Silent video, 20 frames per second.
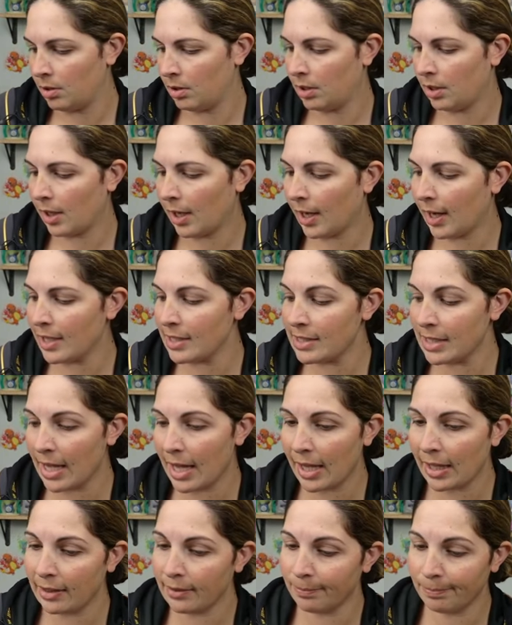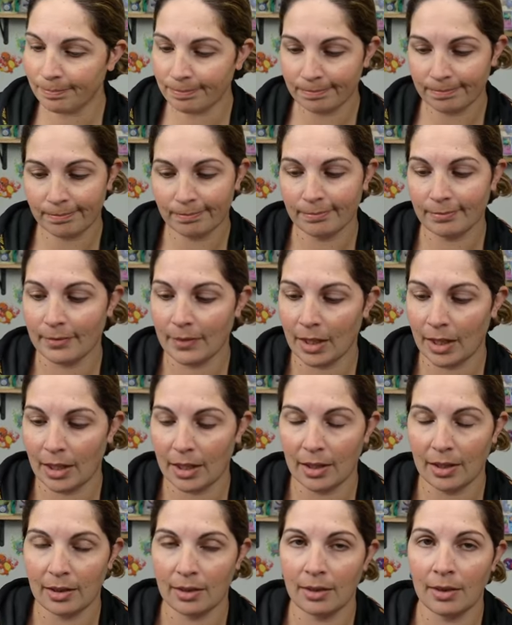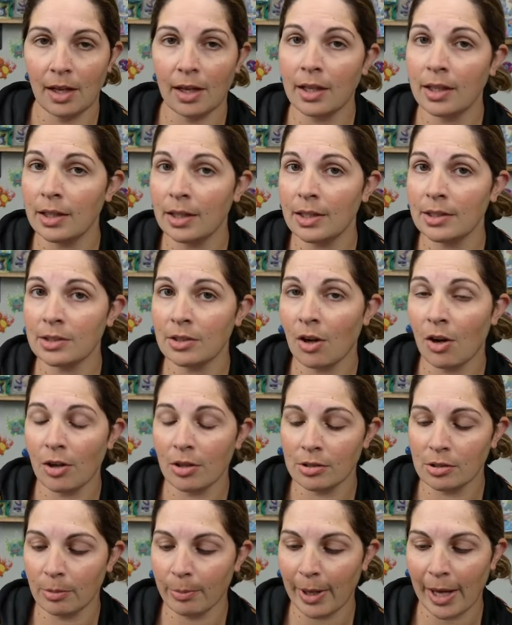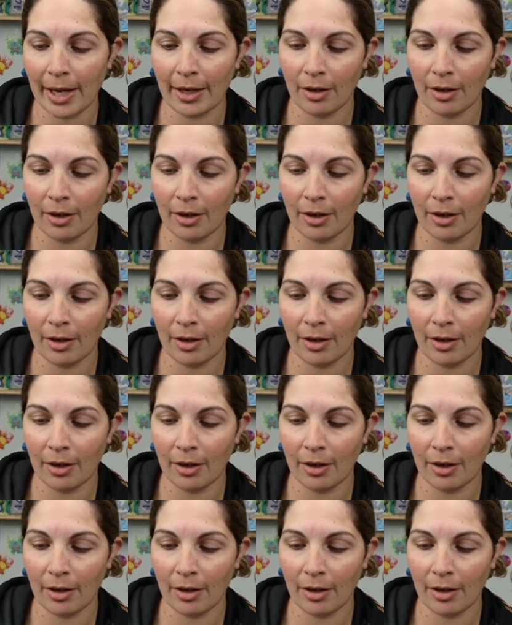Like I said, none of these cards are bad